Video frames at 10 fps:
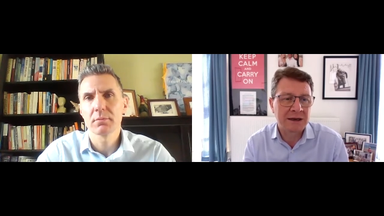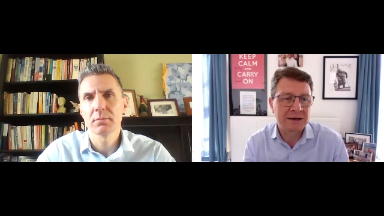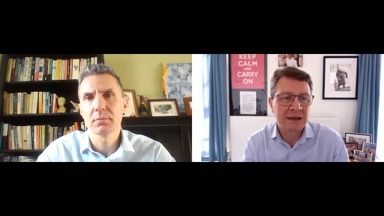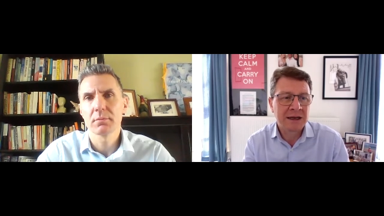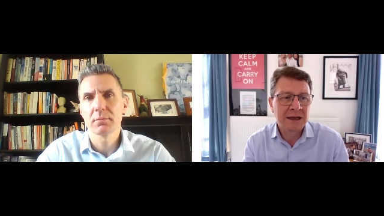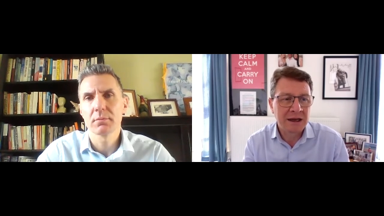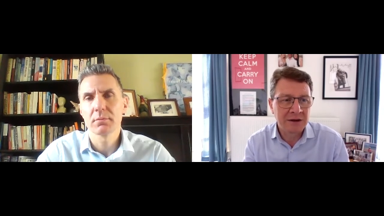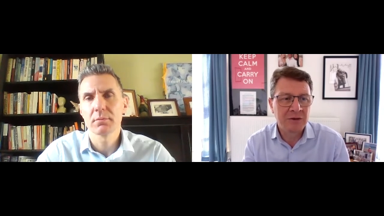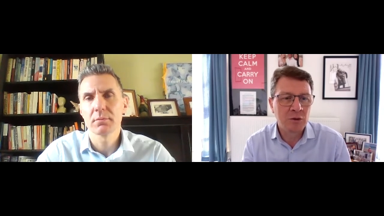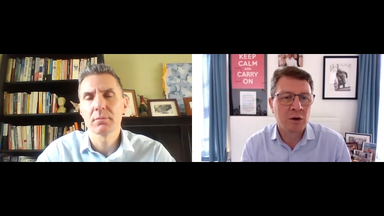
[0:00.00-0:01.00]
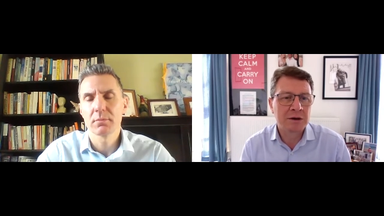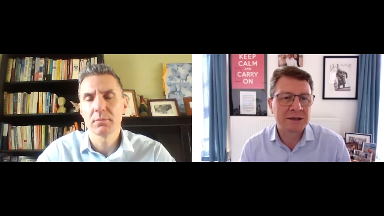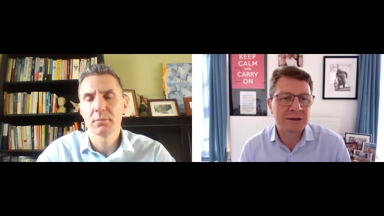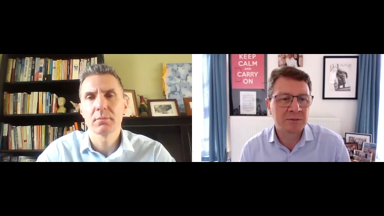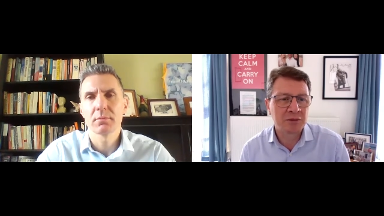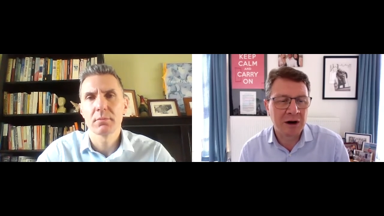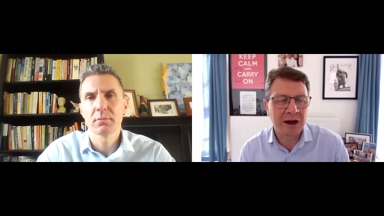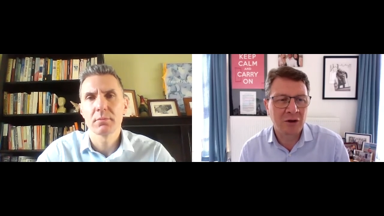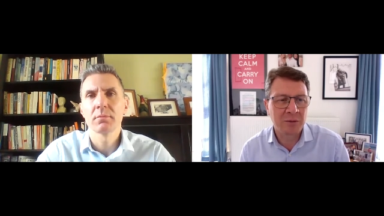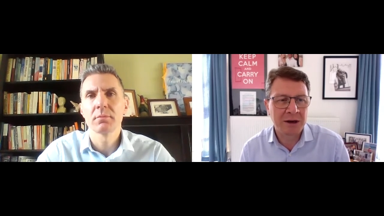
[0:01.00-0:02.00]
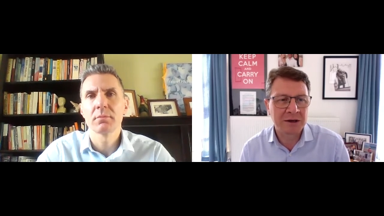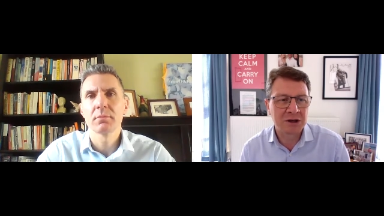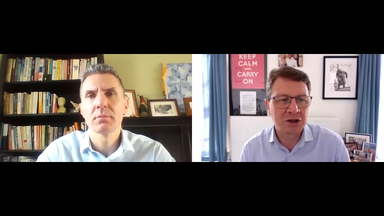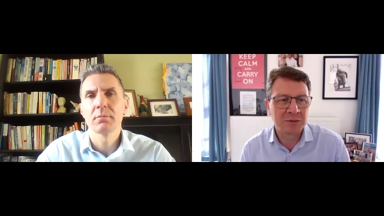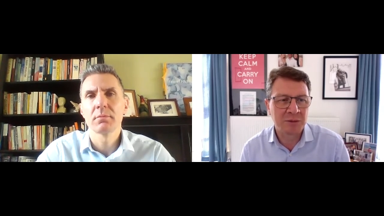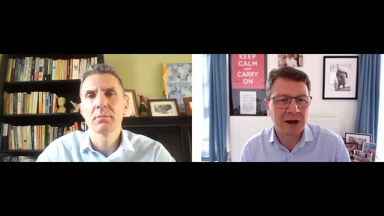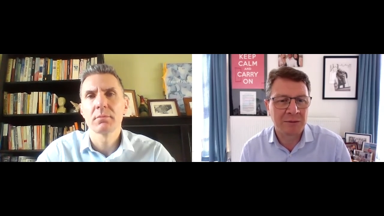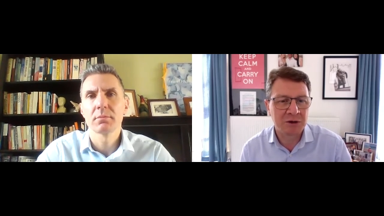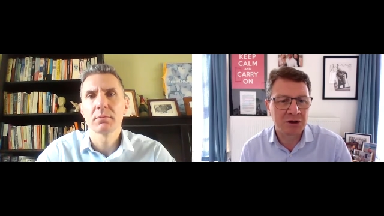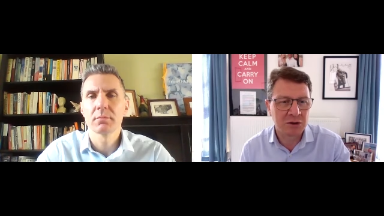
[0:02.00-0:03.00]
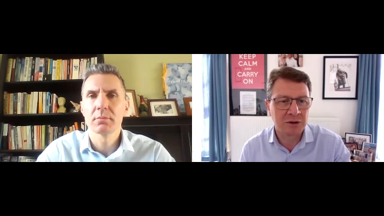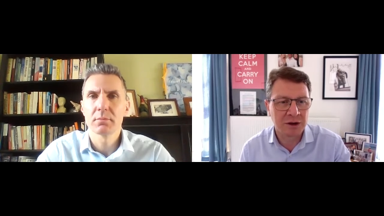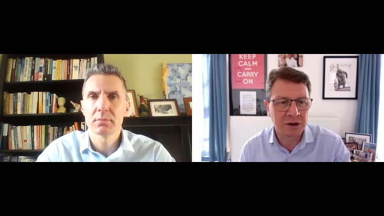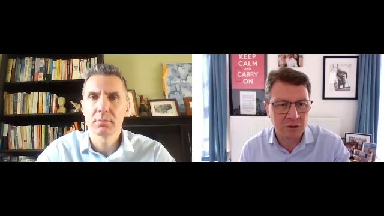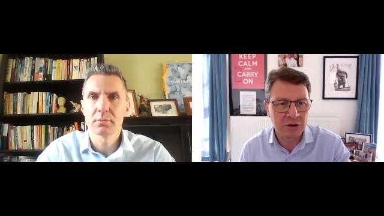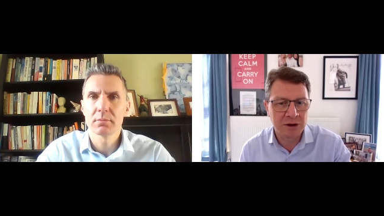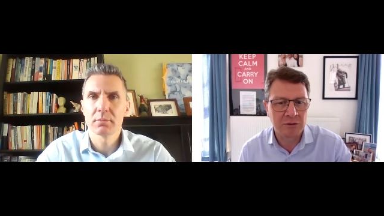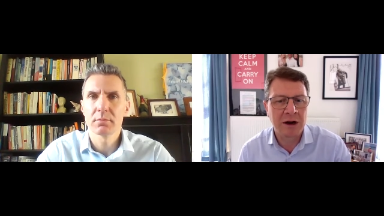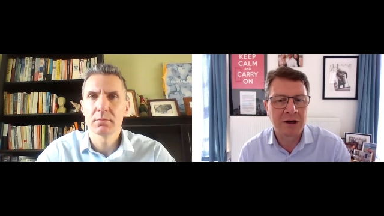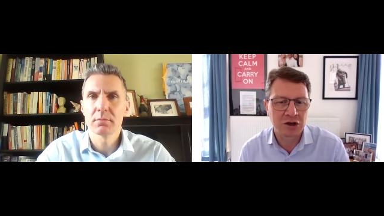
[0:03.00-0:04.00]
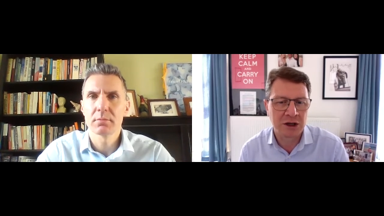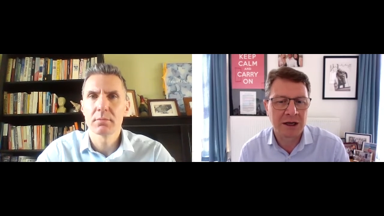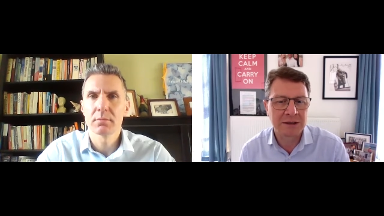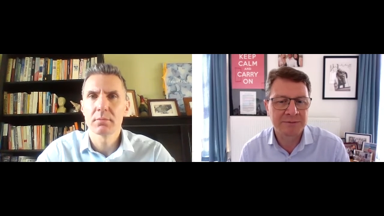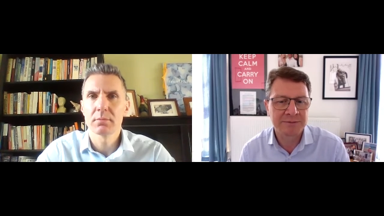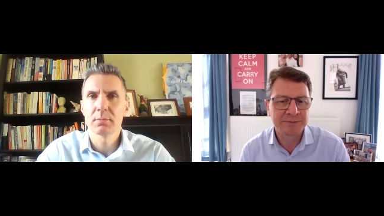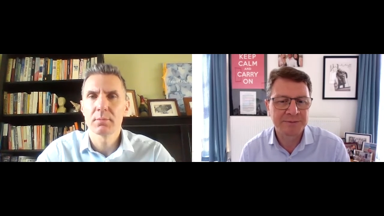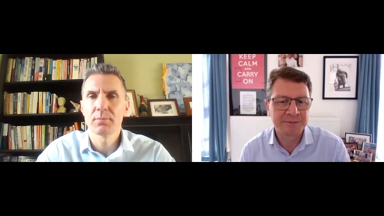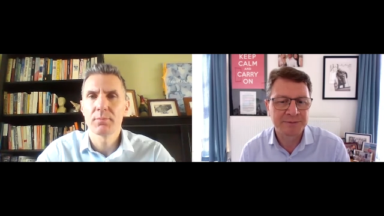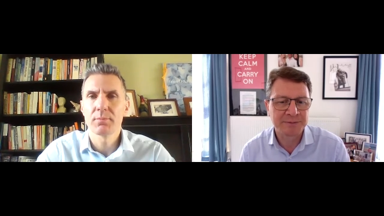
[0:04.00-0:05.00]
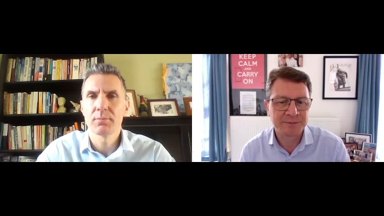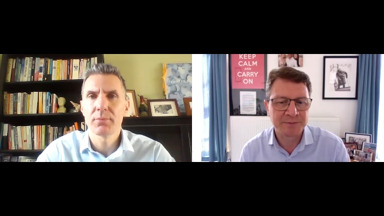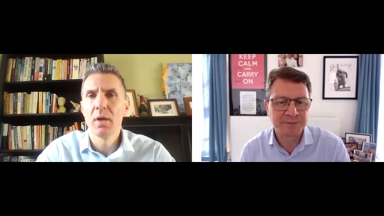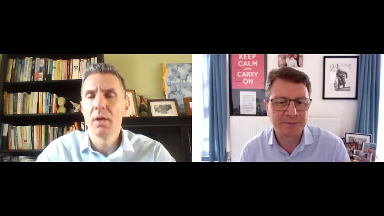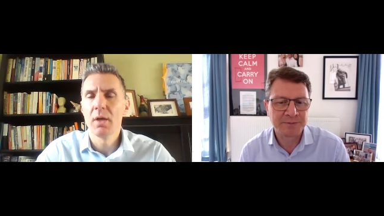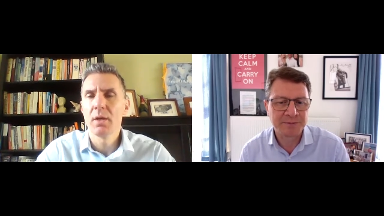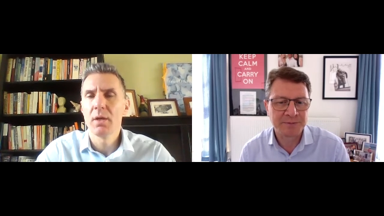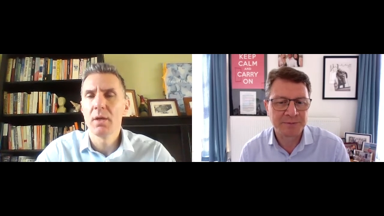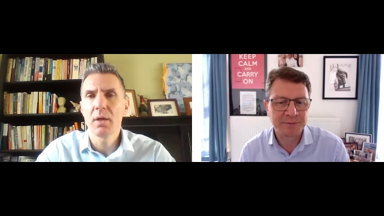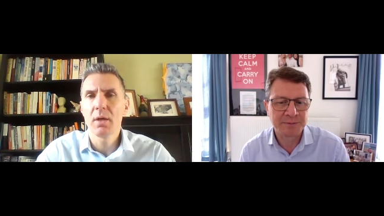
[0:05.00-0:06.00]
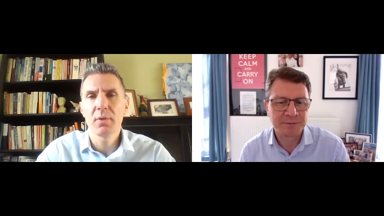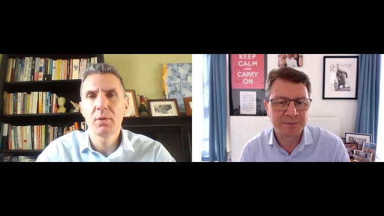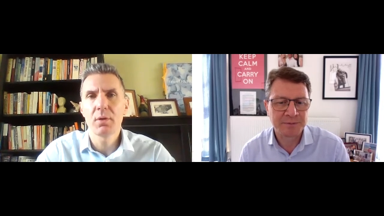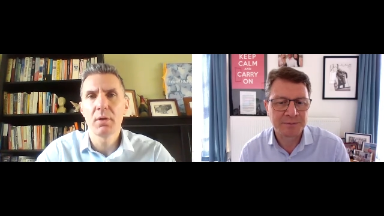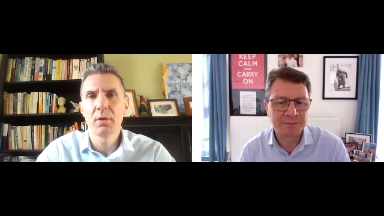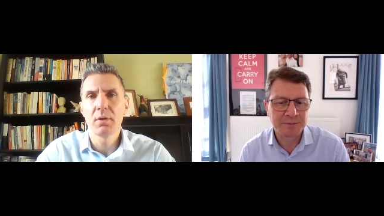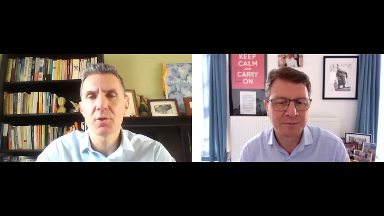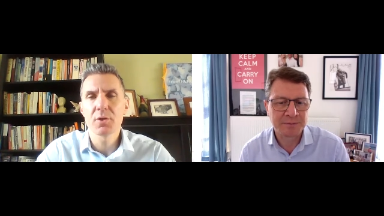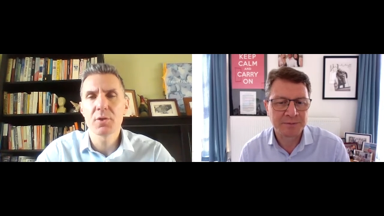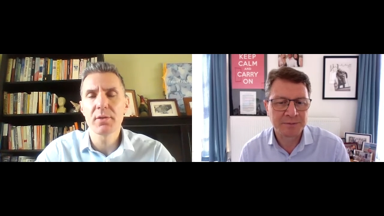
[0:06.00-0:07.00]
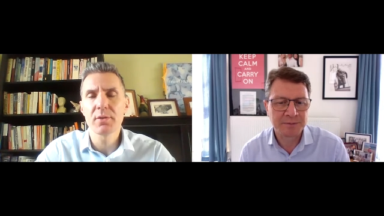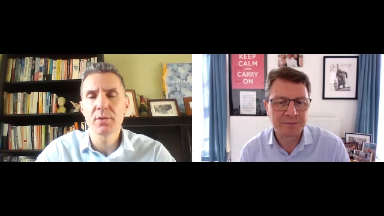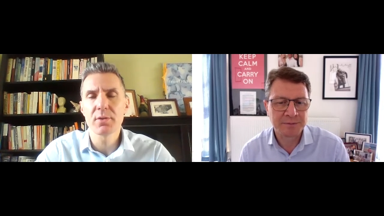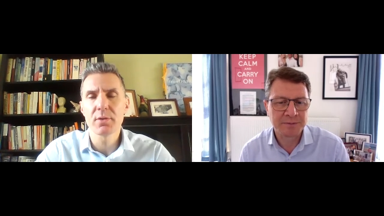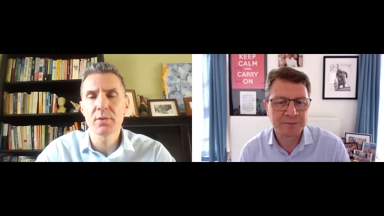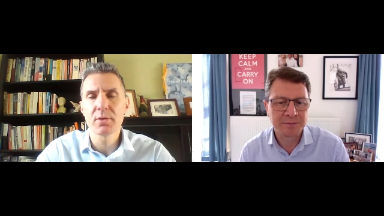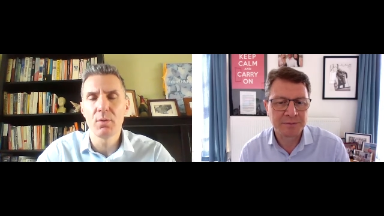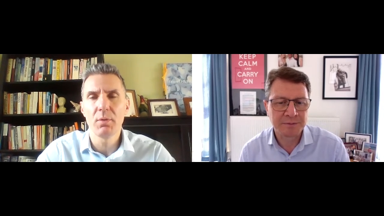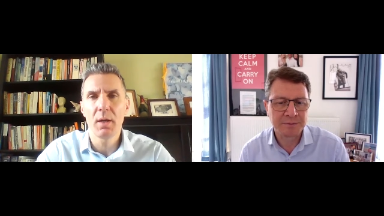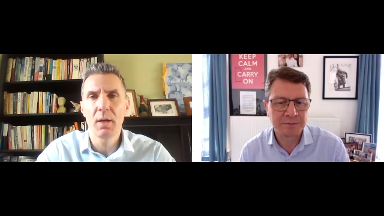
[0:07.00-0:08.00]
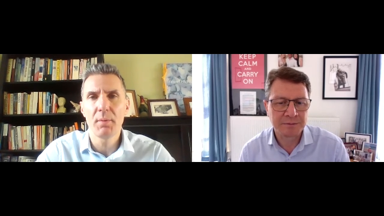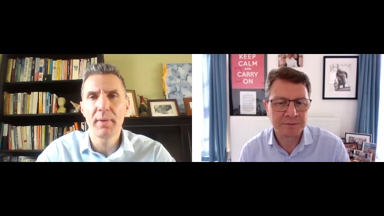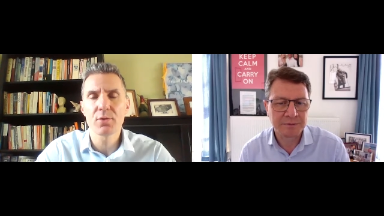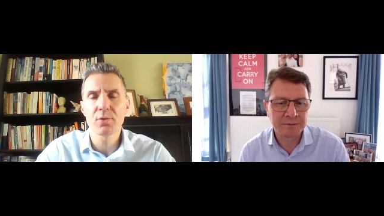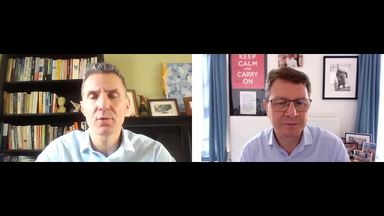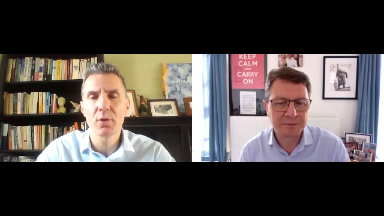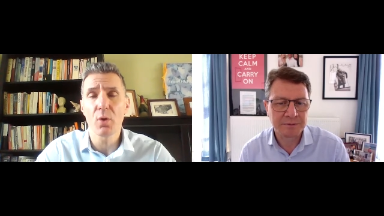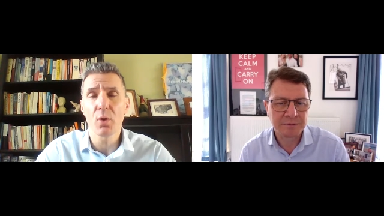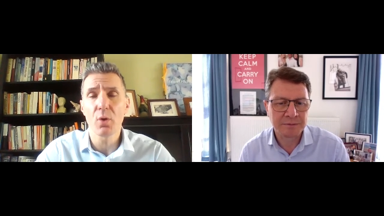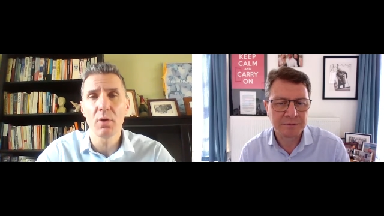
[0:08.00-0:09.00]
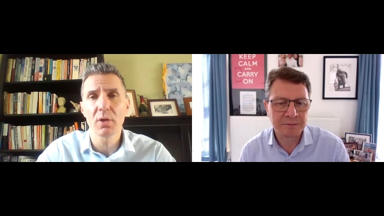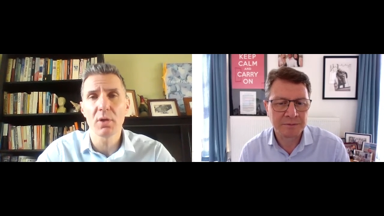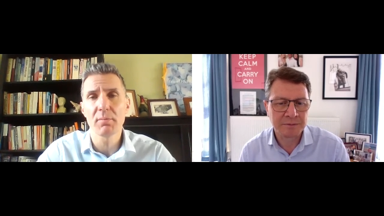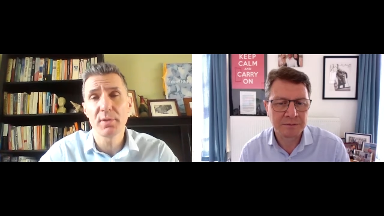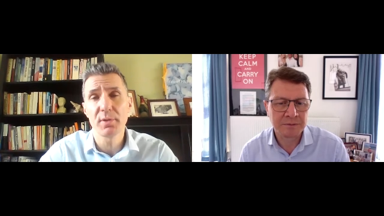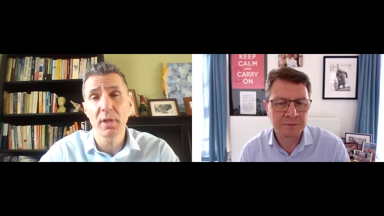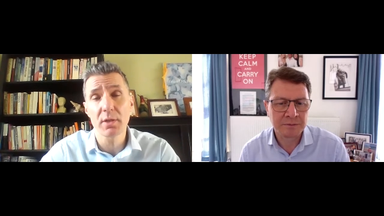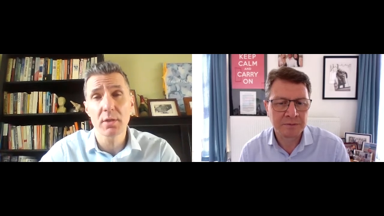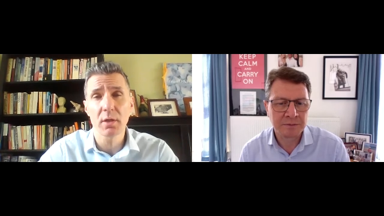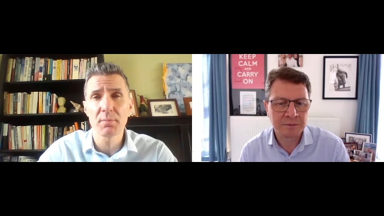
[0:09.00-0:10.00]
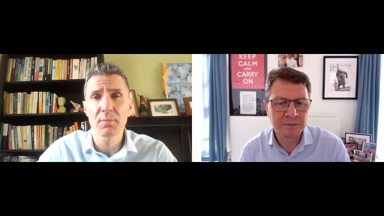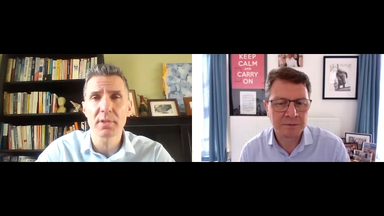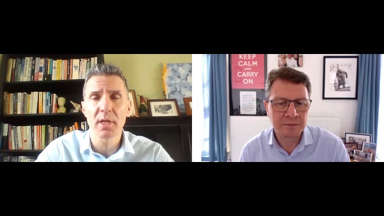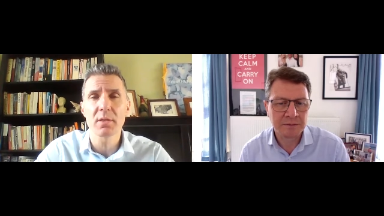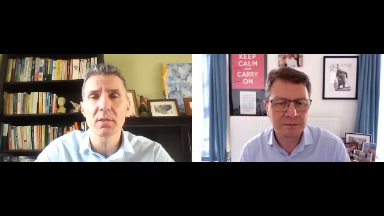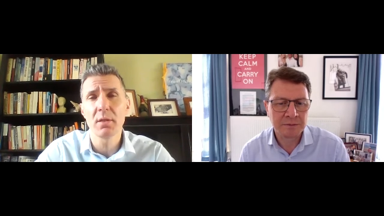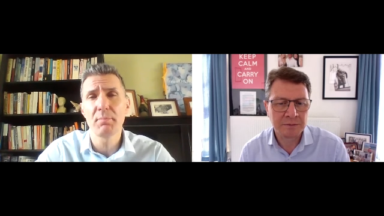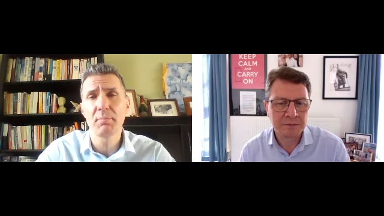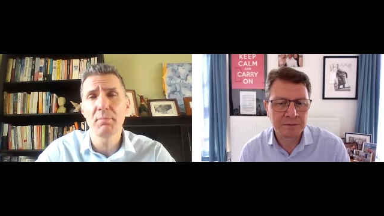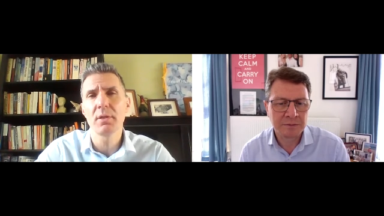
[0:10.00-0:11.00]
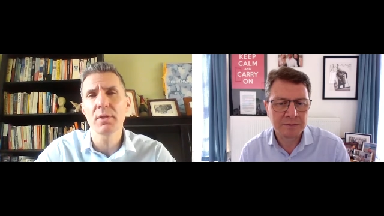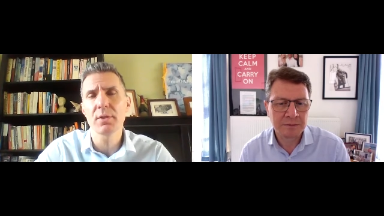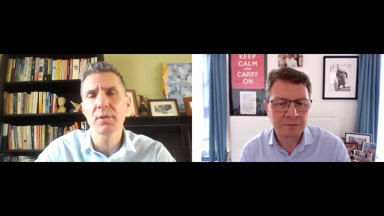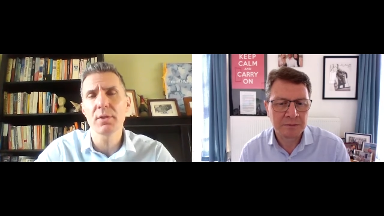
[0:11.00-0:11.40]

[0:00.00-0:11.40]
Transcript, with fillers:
Speaker 1: And if you want some private mentorship, I'm sure that you can arrange that.
Speaker 2: Yeah, you can speak to uh, mentors one to one about the particular circumstances in the business,